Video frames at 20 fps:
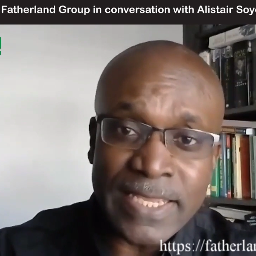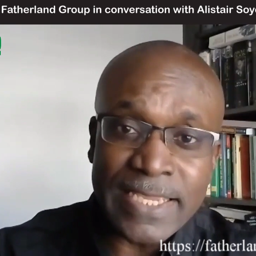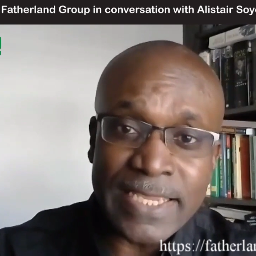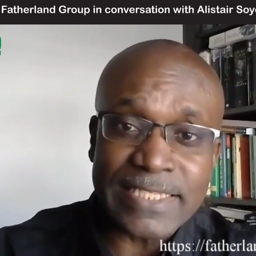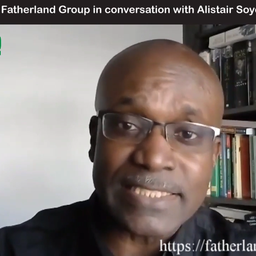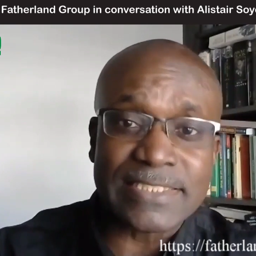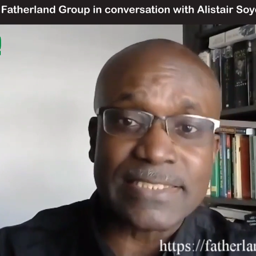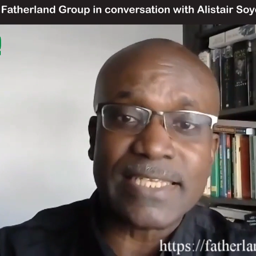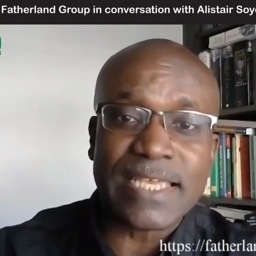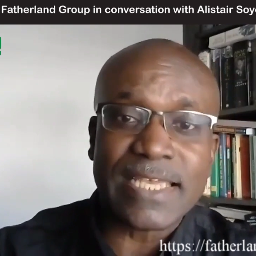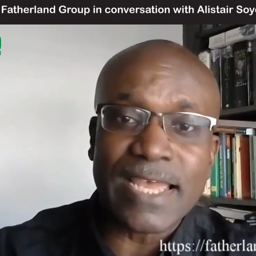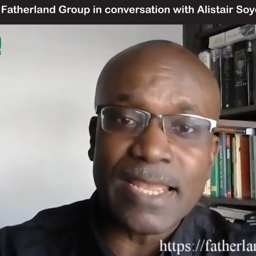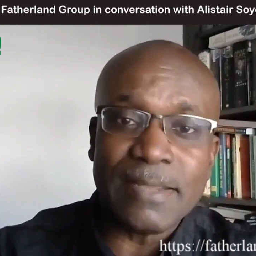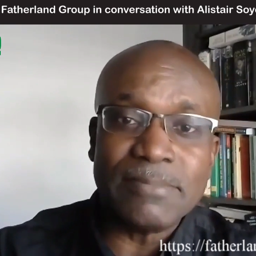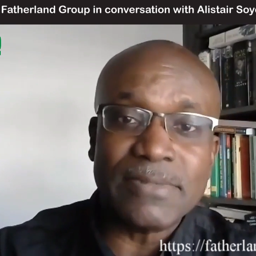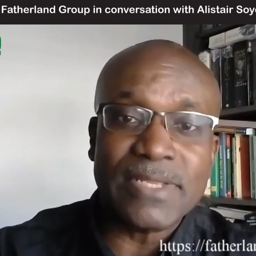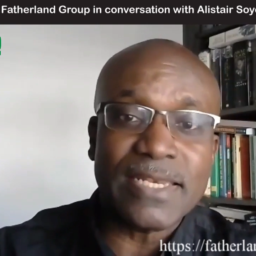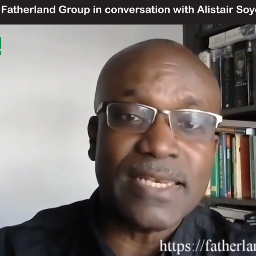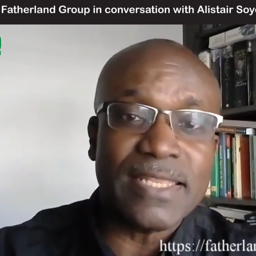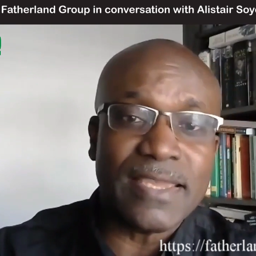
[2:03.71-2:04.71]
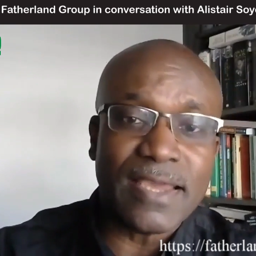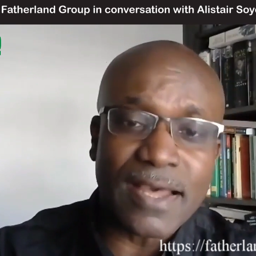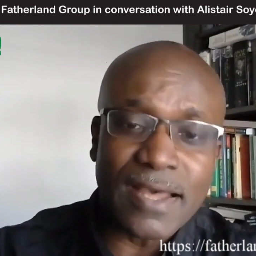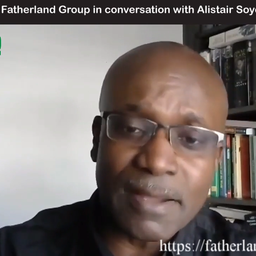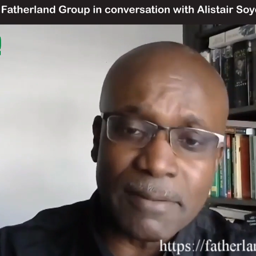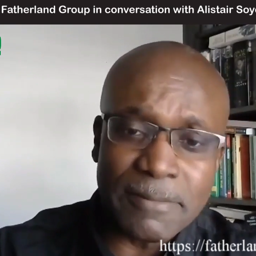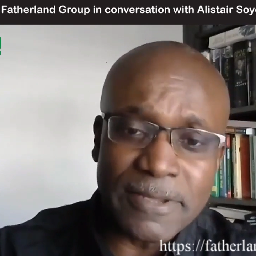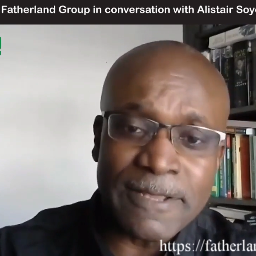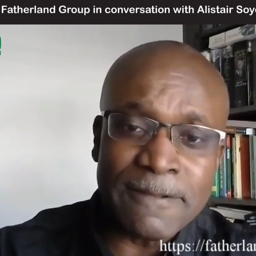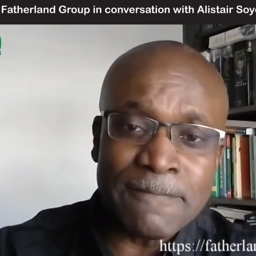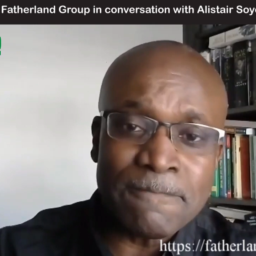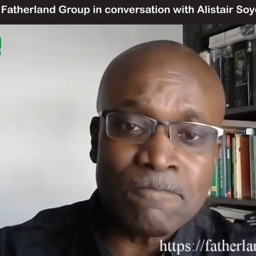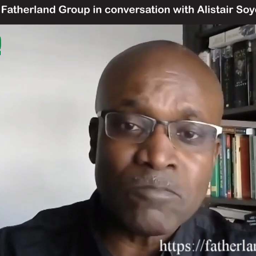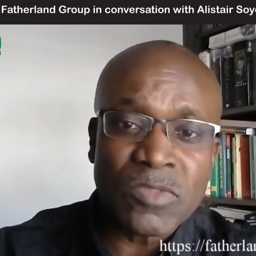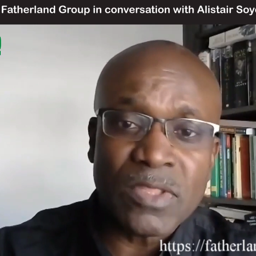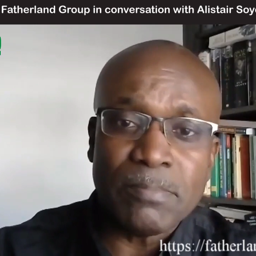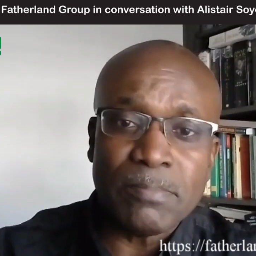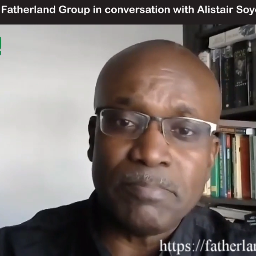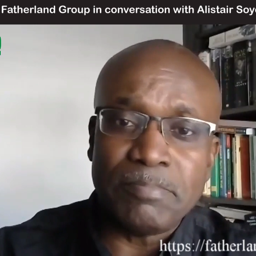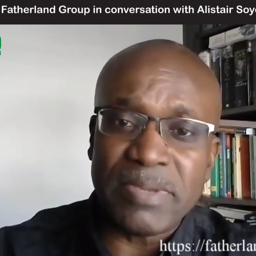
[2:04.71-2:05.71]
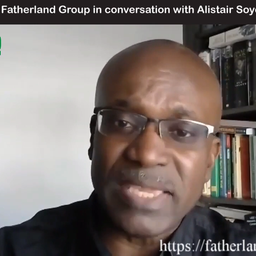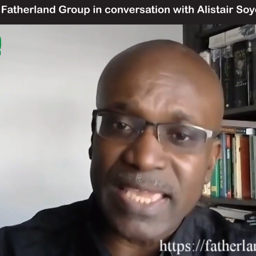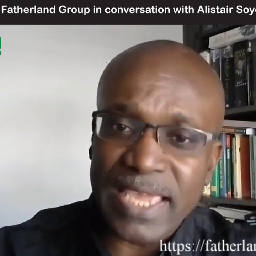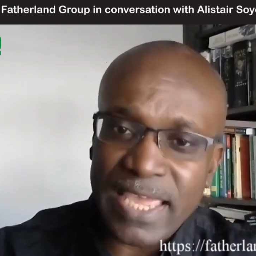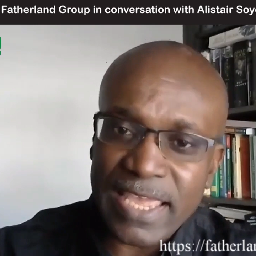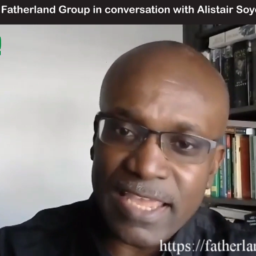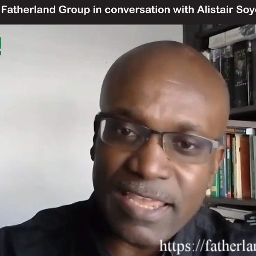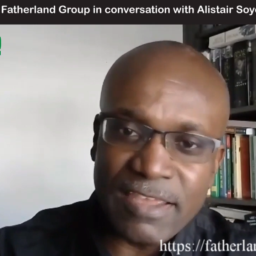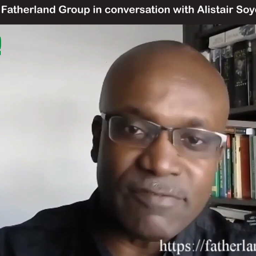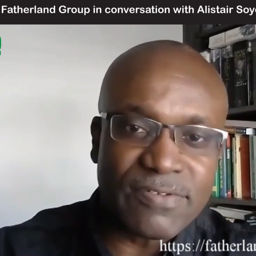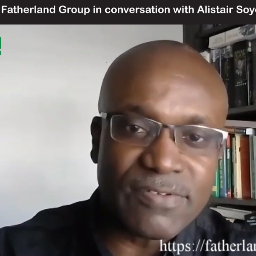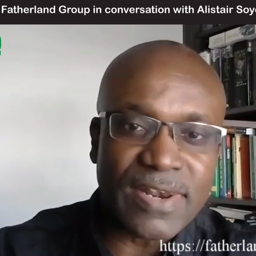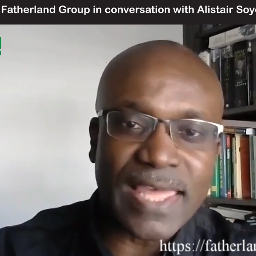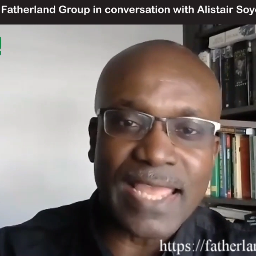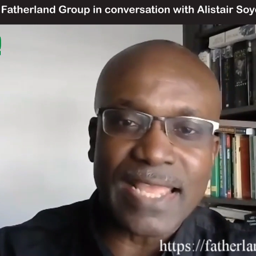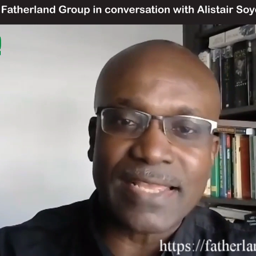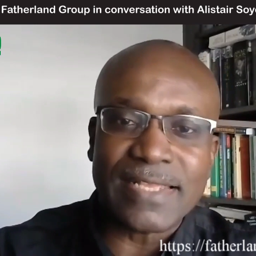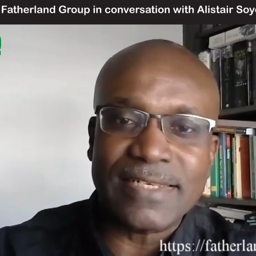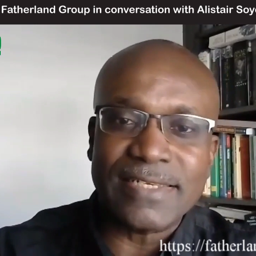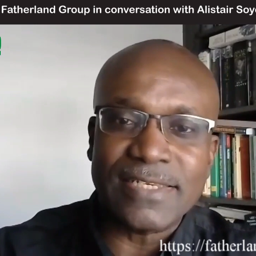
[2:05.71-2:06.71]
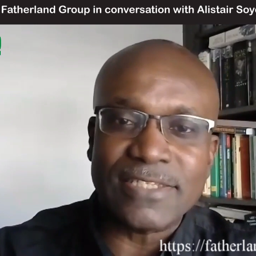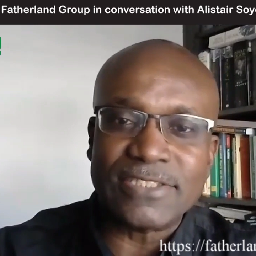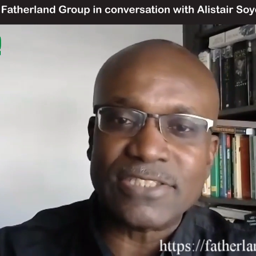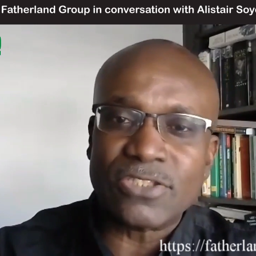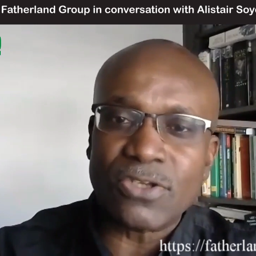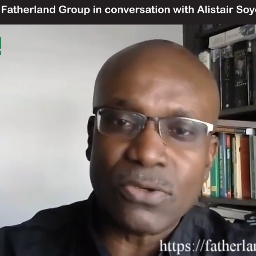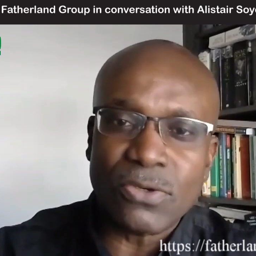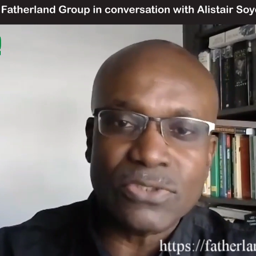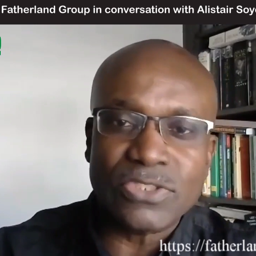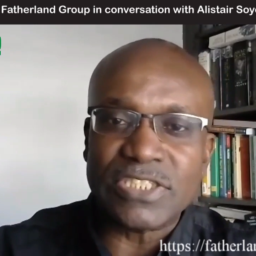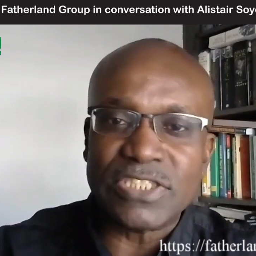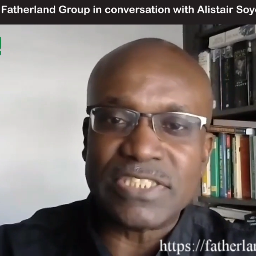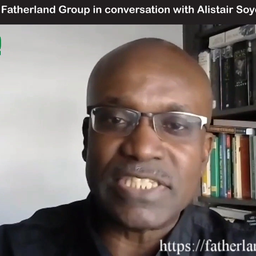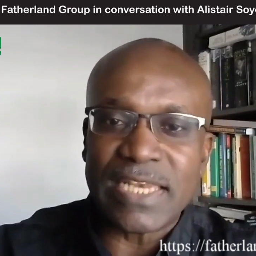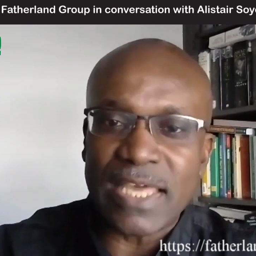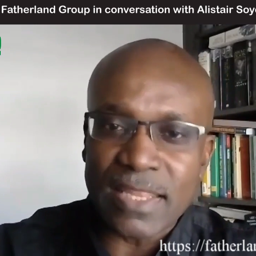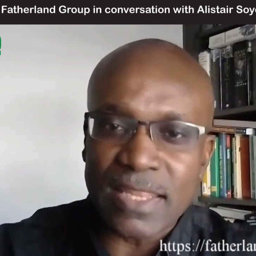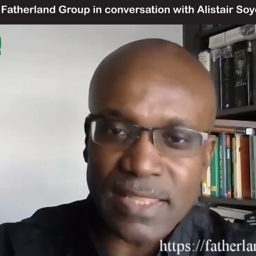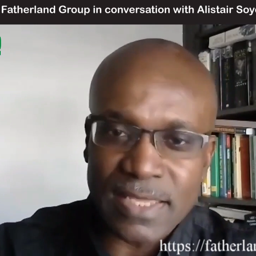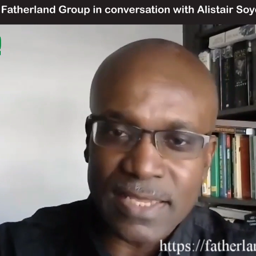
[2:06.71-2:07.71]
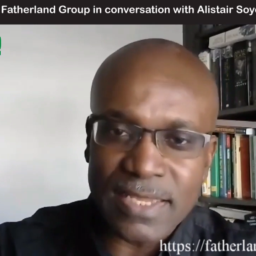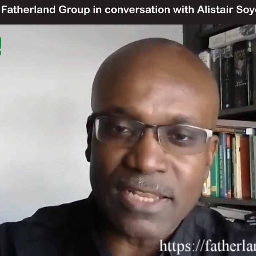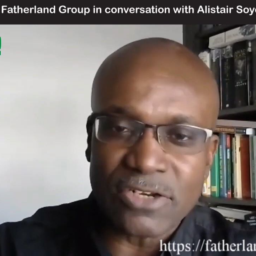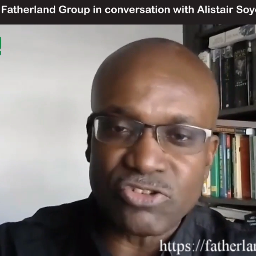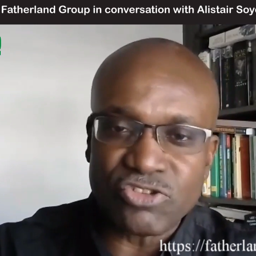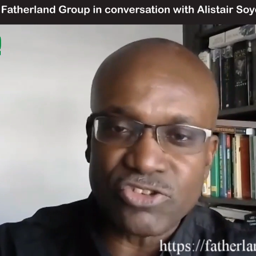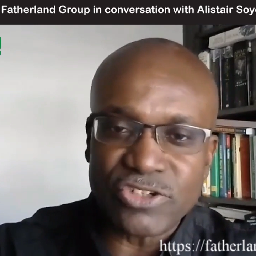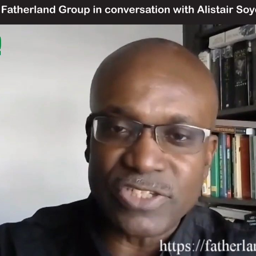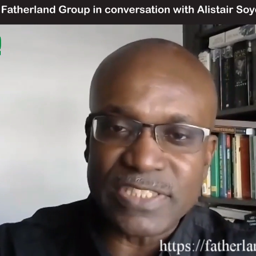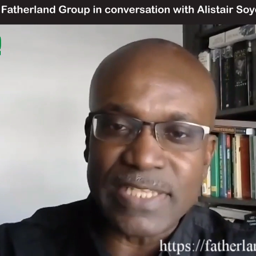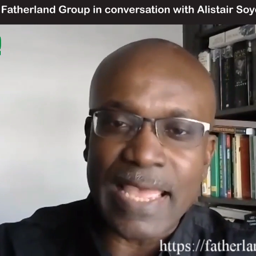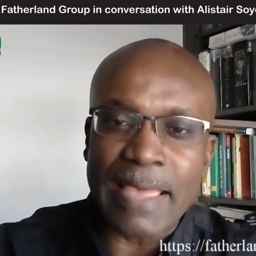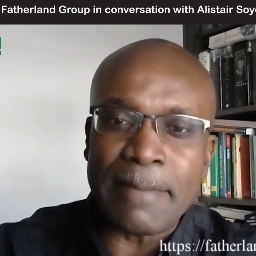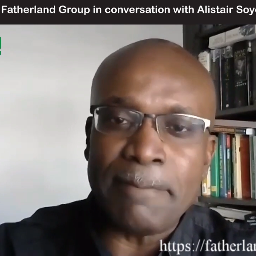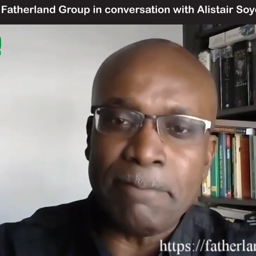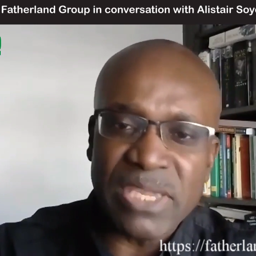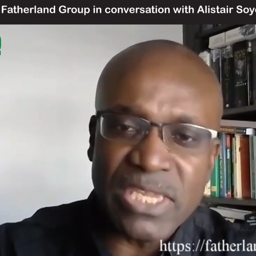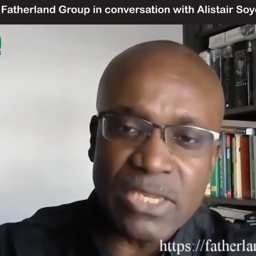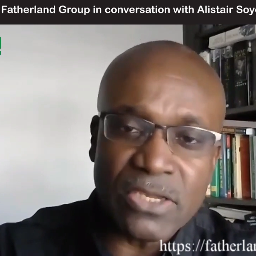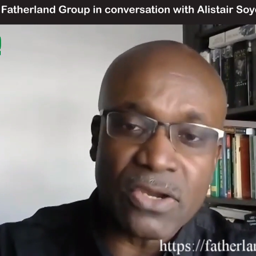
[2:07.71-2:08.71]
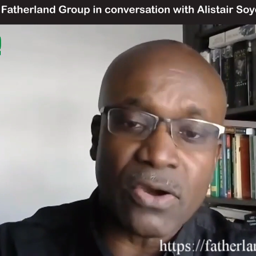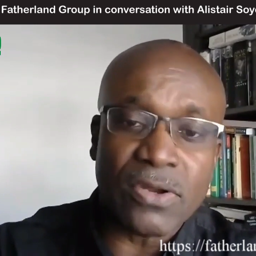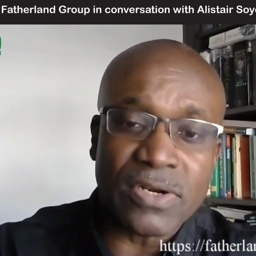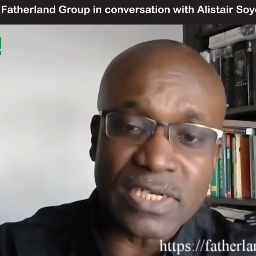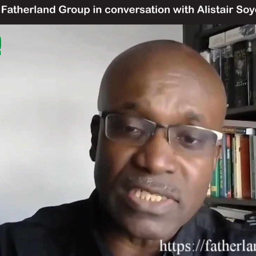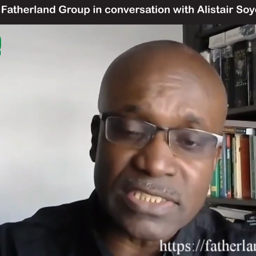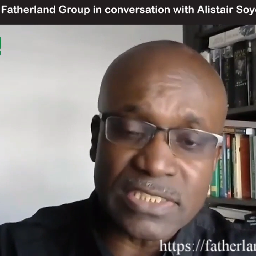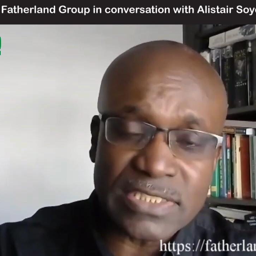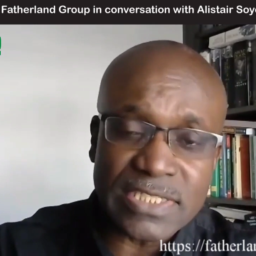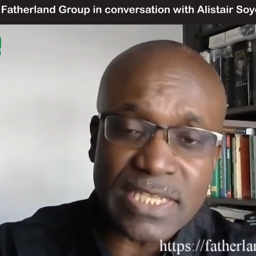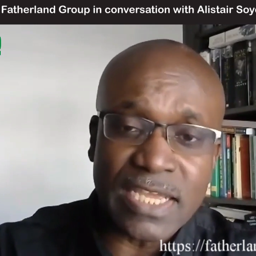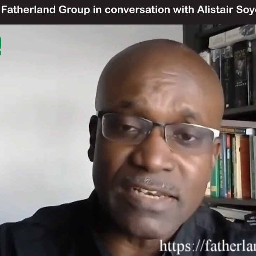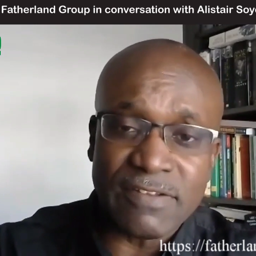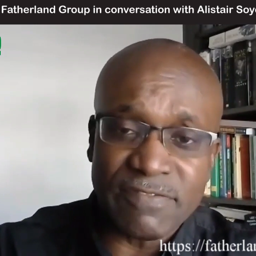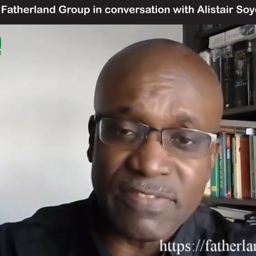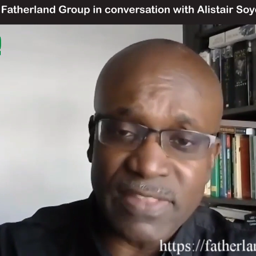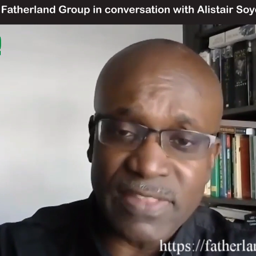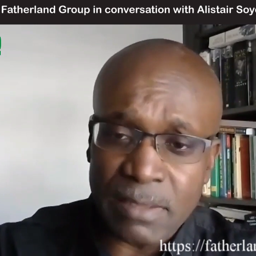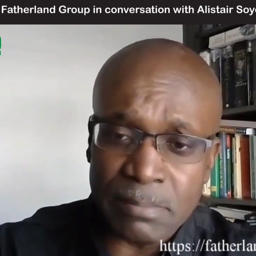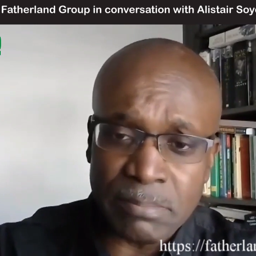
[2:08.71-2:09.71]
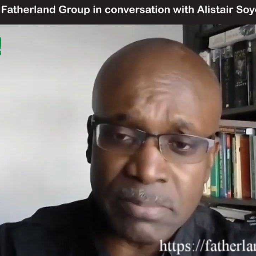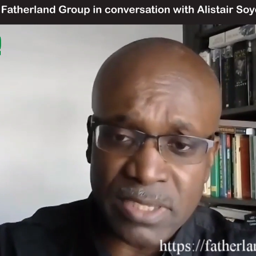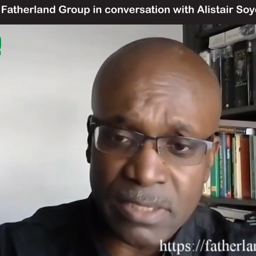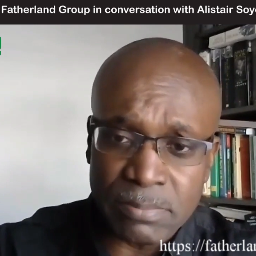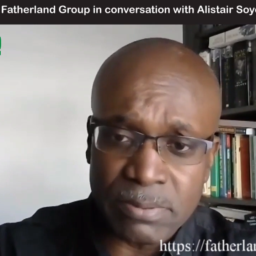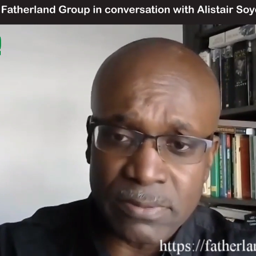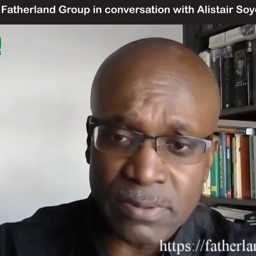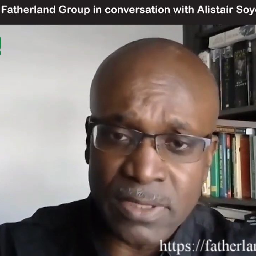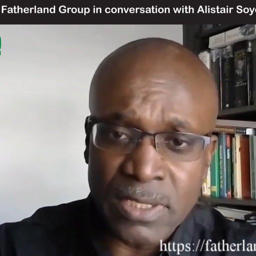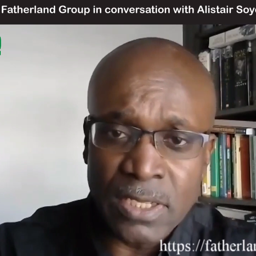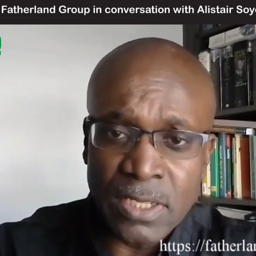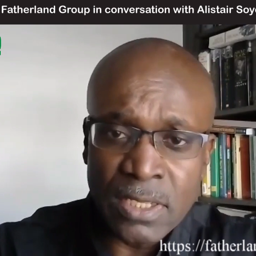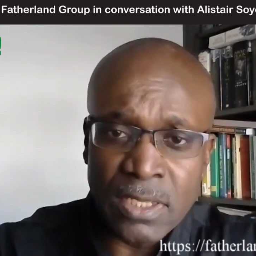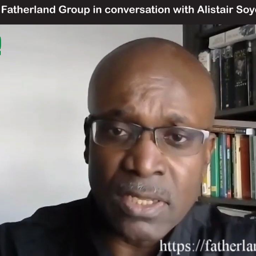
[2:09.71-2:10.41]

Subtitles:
It's time that the army behave like the soldiers in other countries and be on the side of their people.